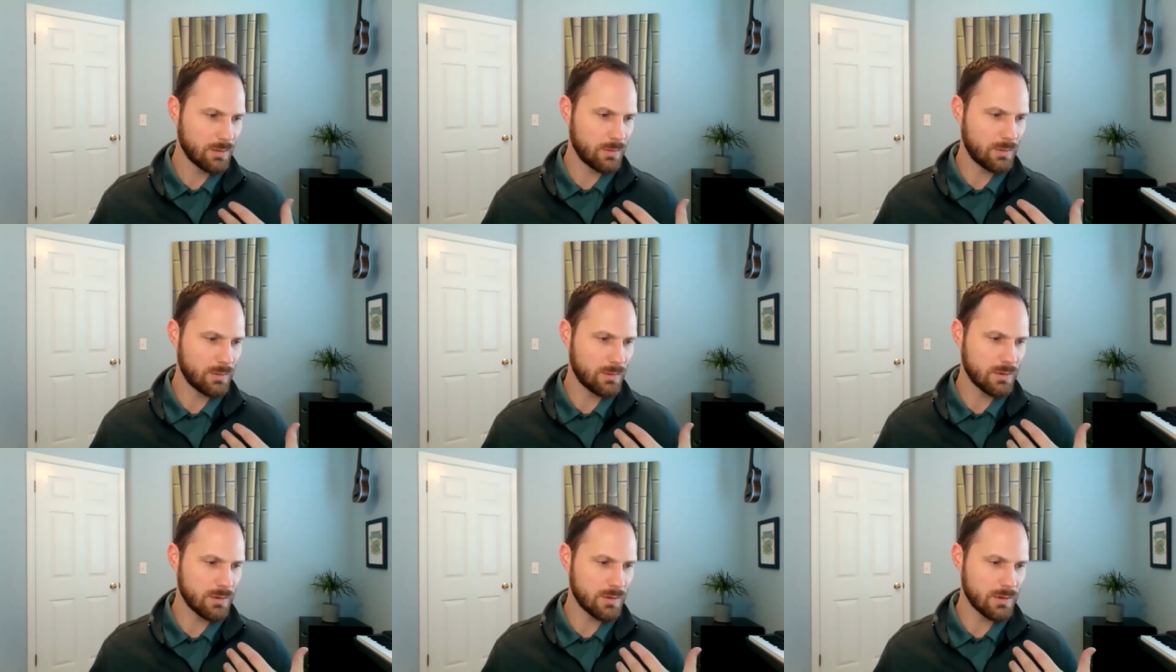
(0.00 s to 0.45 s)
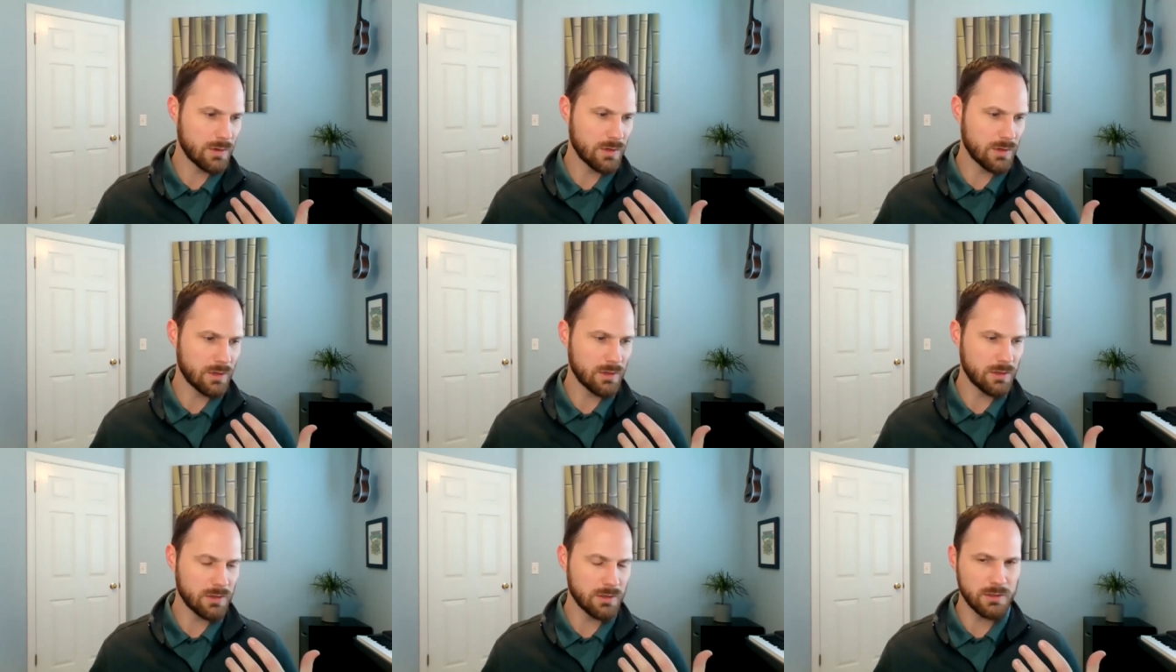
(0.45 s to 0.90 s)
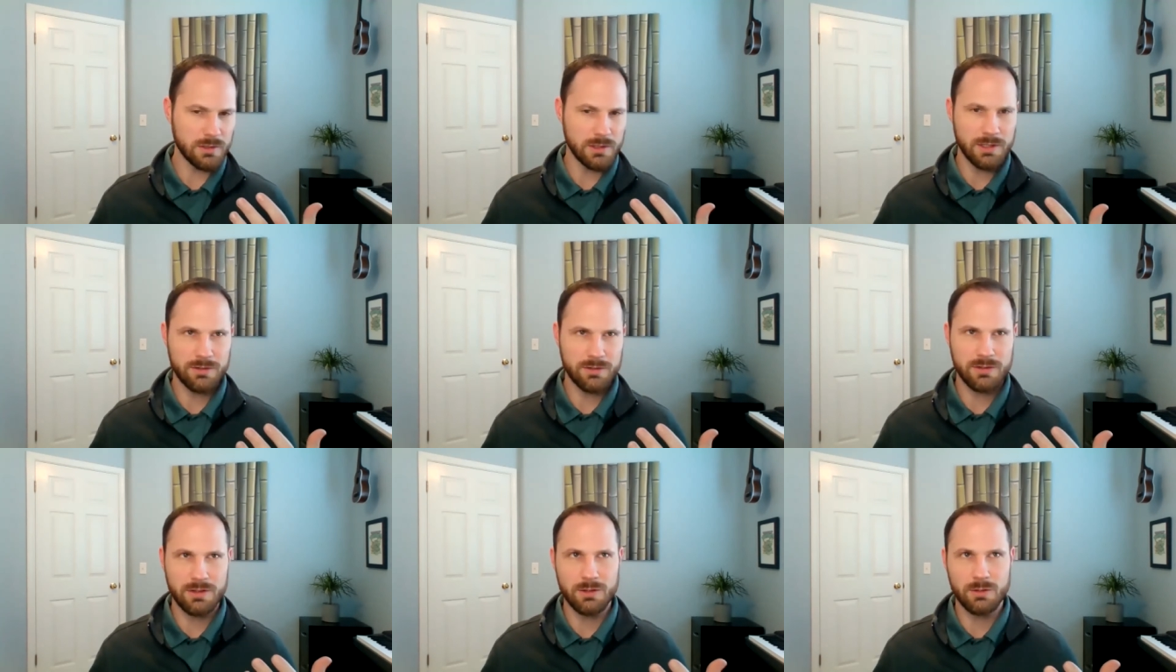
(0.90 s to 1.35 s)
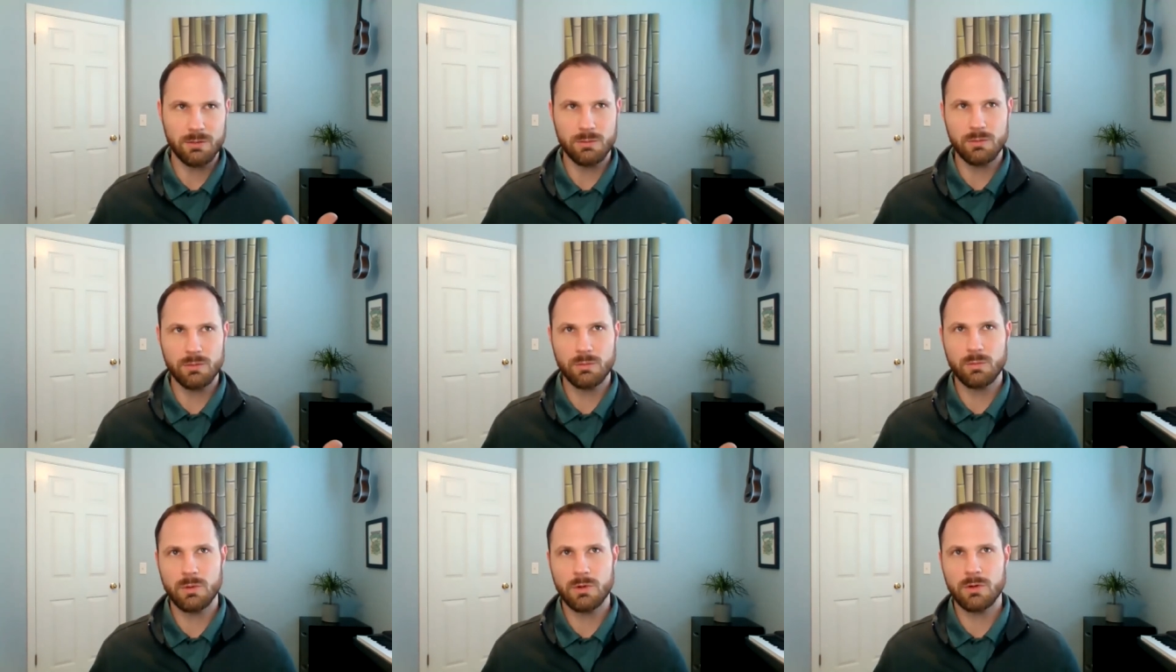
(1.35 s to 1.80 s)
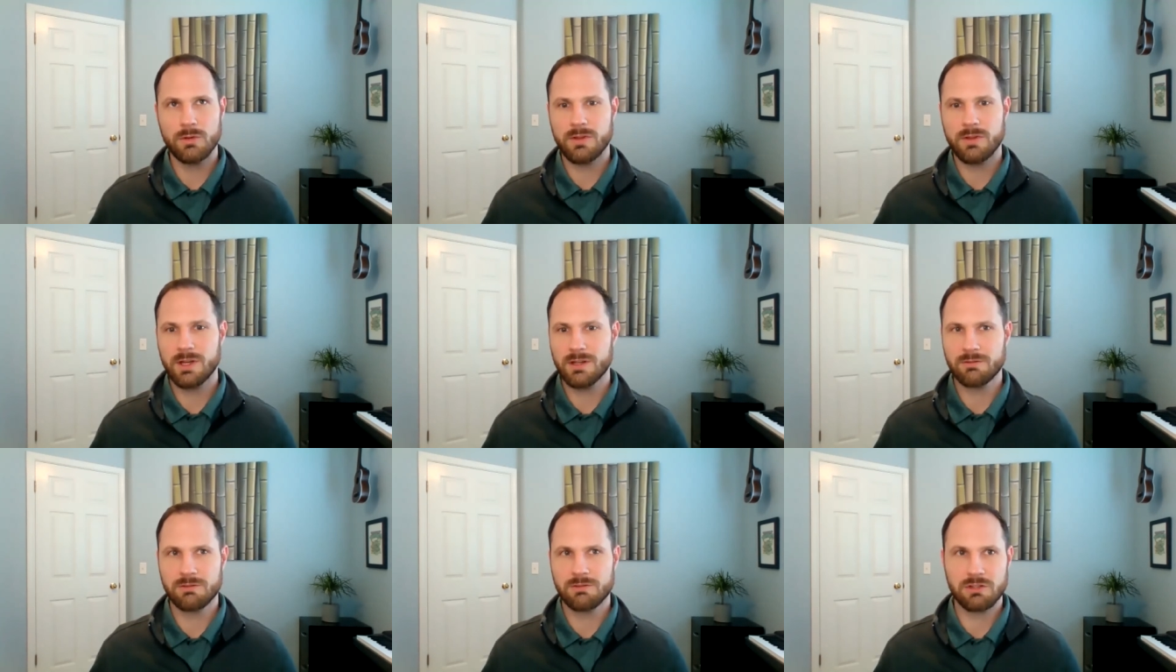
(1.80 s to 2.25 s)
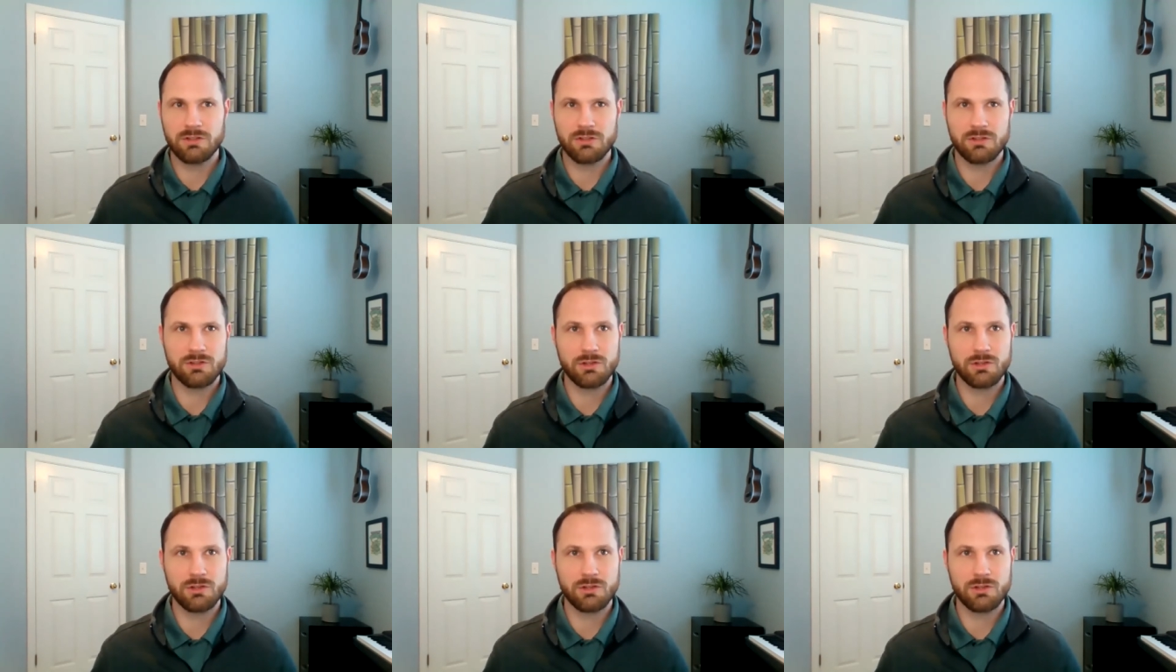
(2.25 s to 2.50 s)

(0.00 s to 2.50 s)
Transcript: or is it worth kind of just